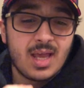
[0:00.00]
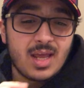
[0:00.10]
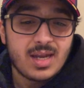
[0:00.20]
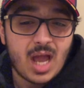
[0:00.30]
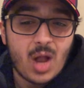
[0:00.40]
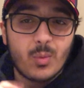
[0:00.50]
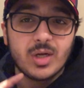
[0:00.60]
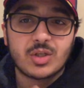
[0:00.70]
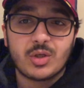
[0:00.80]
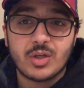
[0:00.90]
Now, I want
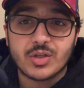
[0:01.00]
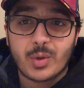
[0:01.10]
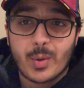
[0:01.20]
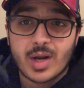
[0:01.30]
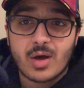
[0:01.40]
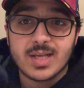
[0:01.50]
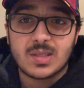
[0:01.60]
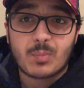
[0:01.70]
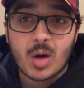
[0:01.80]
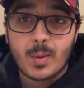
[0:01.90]
to show you on the screen right now is
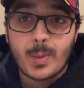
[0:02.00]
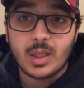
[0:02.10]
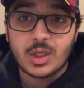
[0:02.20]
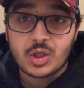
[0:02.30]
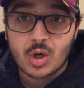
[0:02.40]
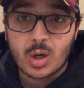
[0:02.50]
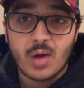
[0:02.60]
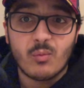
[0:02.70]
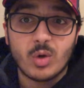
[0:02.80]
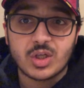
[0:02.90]
the probability chart
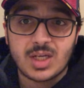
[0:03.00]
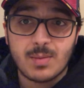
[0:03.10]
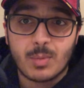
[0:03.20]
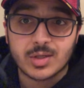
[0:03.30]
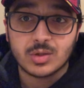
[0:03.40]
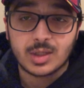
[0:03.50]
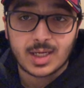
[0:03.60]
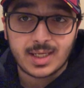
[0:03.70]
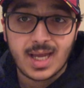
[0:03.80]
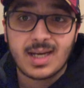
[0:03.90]
of which team Barcelona
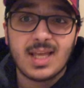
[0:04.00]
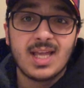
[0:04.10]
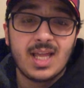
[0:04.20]
can get.